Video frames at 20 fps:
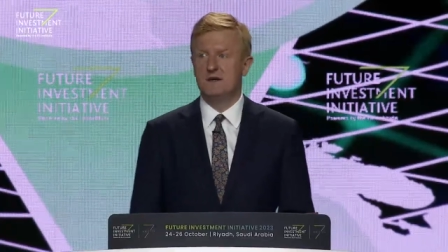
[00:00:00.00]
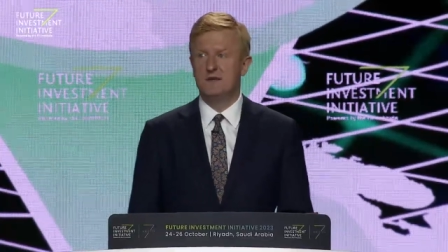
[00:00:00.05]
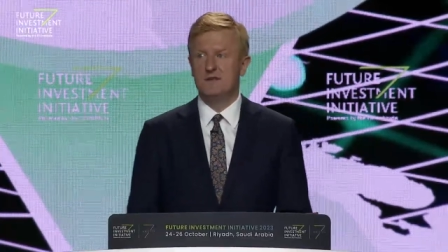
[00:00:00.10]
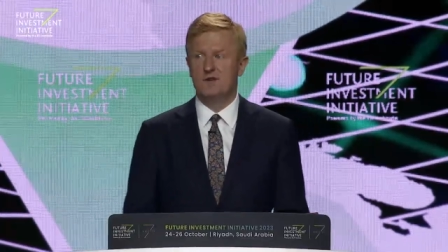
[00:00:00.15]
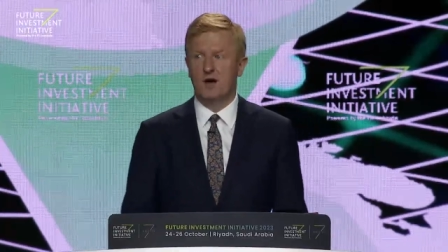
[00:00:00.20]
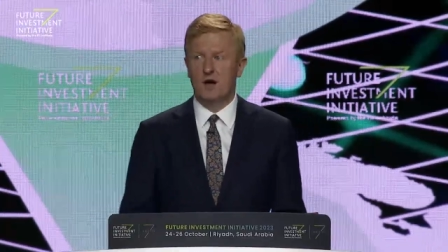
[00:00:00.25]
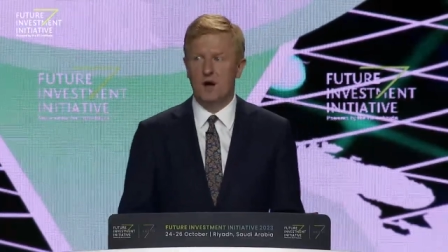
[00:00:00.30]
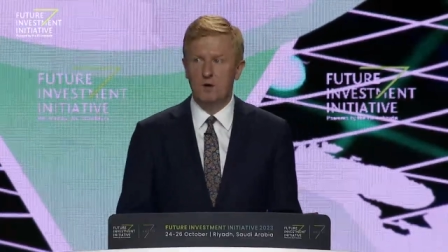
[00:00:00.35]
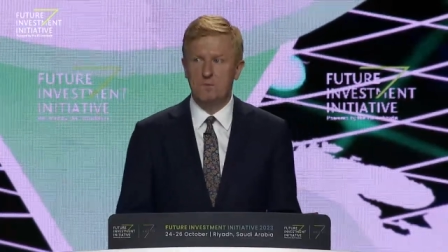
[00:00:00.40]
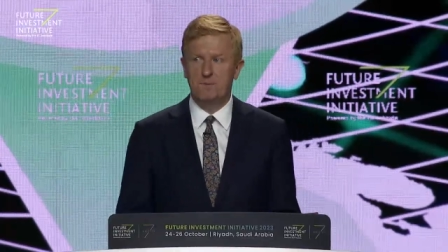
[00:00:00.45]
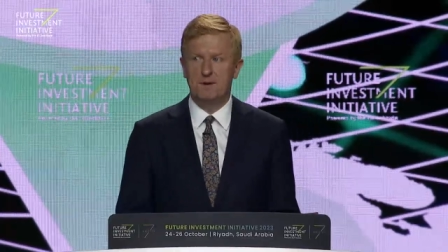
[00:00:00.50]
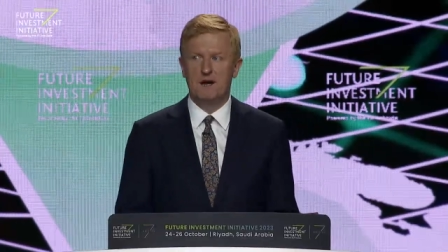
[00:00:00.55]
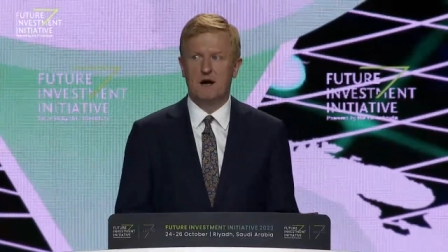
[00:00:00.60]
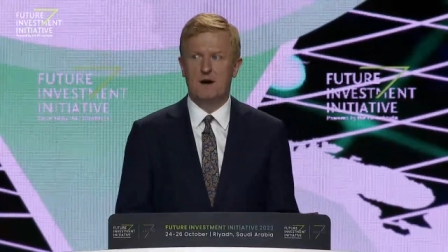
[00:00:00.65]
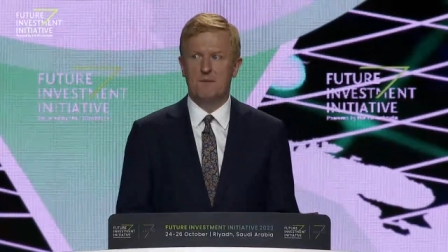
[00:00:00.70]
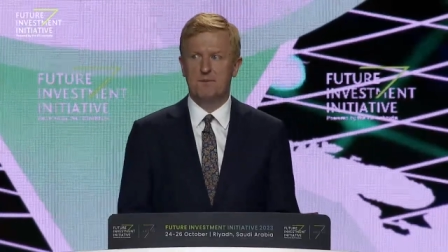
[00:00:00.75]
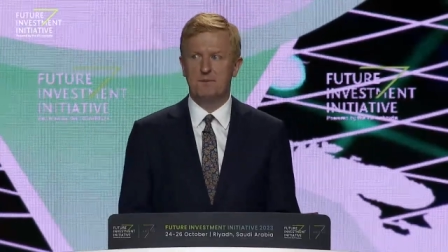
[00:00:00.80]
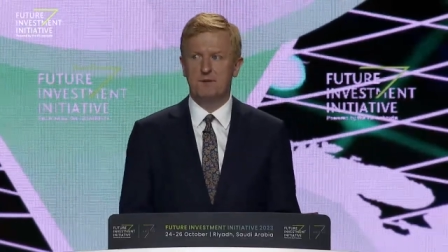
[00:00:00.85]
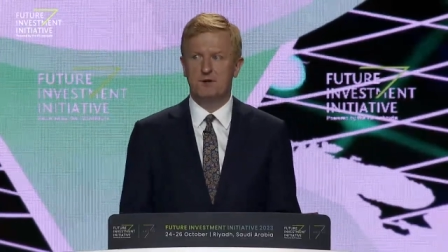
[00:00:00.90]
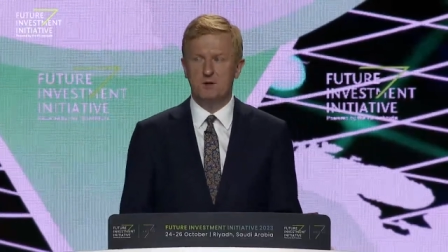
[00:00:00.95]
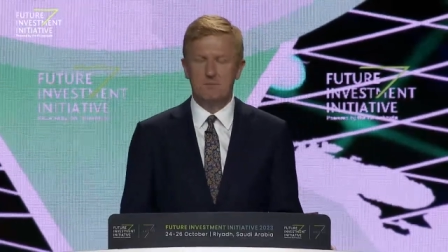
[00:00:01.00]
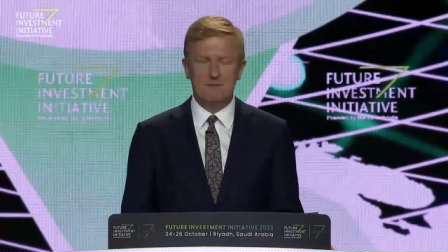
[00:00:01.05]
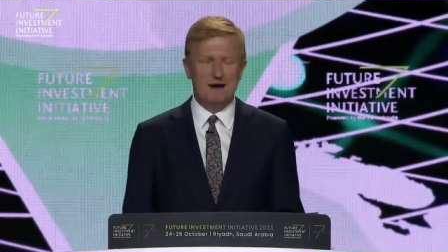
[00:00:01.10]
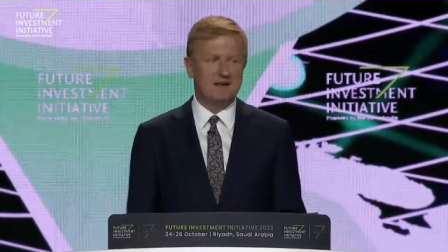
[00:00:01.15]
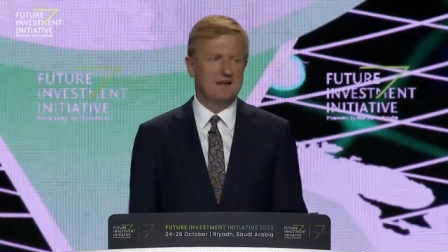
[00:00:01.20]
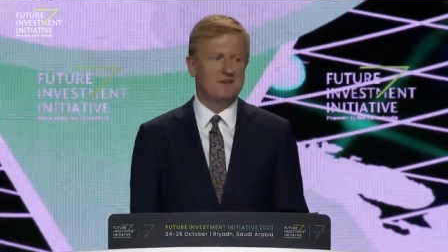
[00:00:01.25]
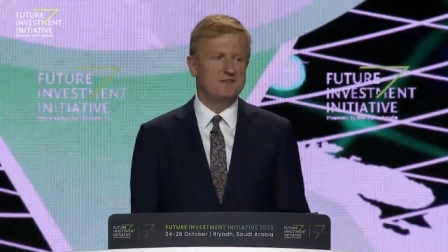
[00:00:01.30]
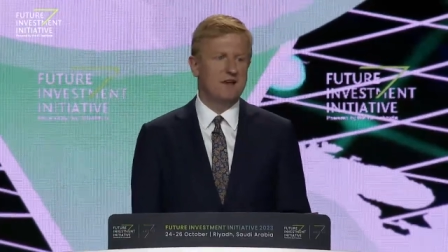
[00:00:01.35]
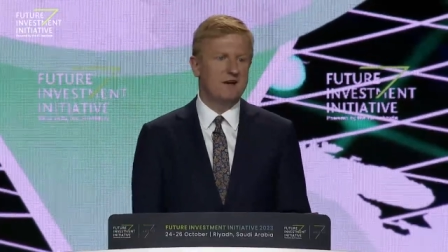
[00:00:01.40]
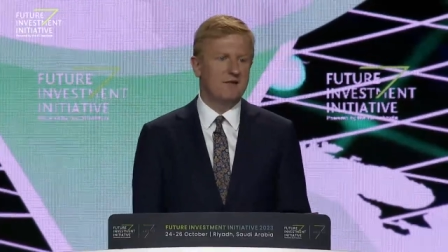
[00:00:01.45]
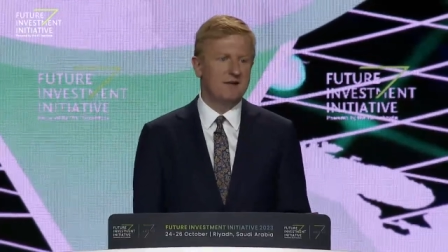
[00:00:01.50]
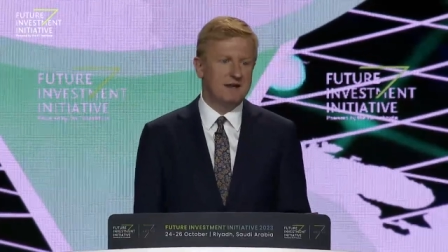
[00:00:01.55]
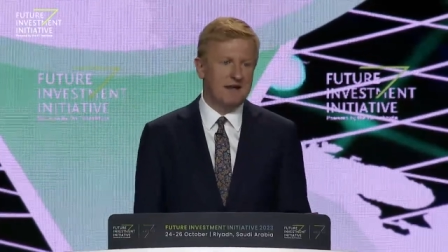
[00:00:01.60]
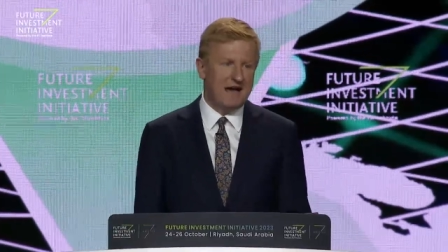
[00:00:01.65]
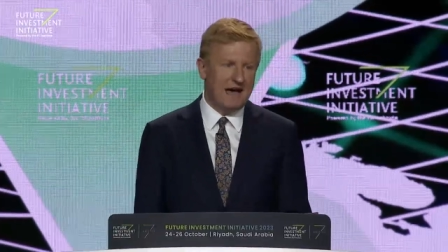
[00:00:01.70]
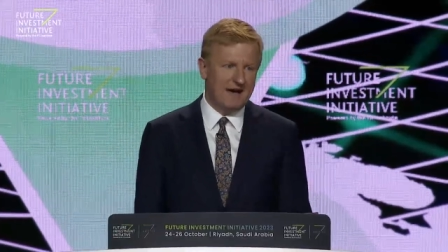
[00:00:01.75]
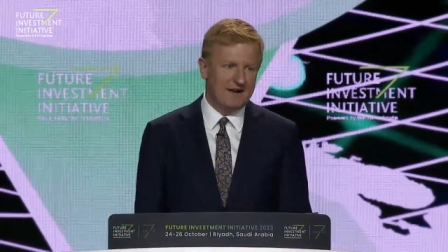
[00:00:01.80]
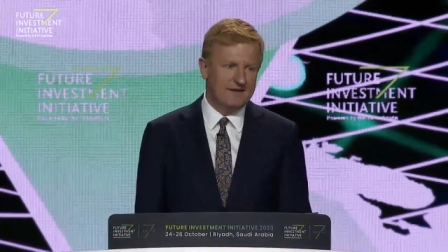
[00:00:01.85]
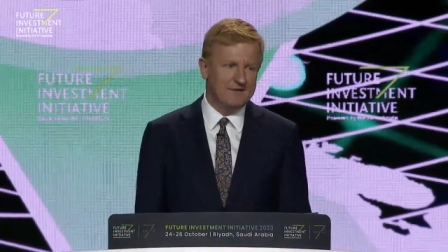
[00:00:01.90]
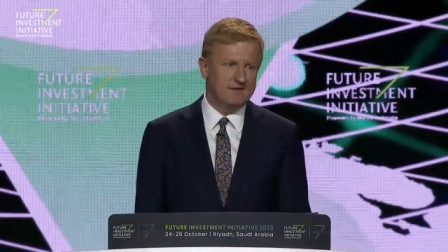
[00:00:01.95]
to open up humanitarian
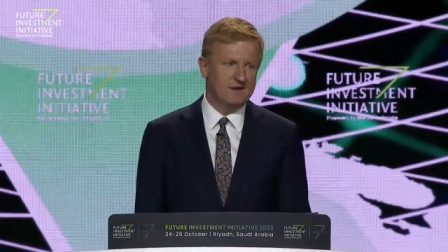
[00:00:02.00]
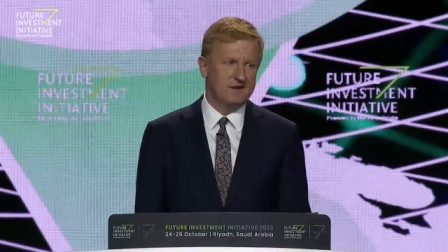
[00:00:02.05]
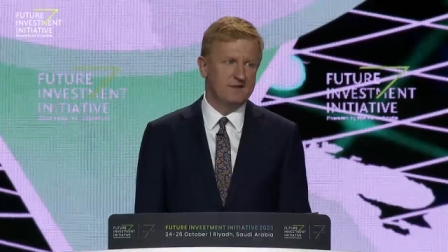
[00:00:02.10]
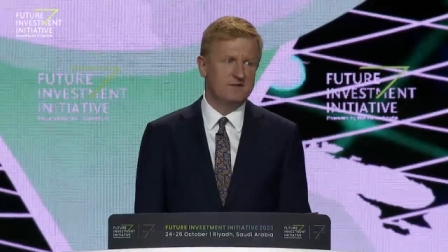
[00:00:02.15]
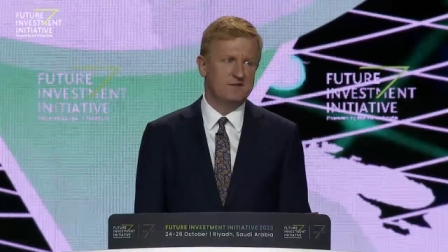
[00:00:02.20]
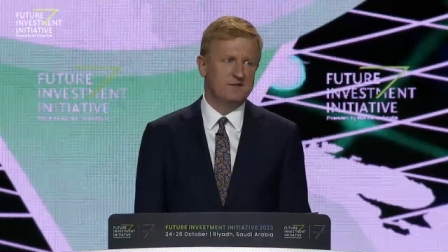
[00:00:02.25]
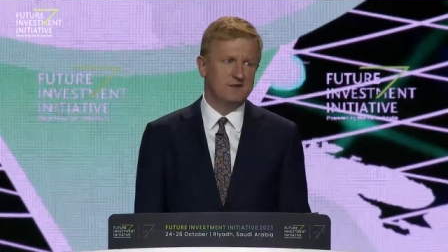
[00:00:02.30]
access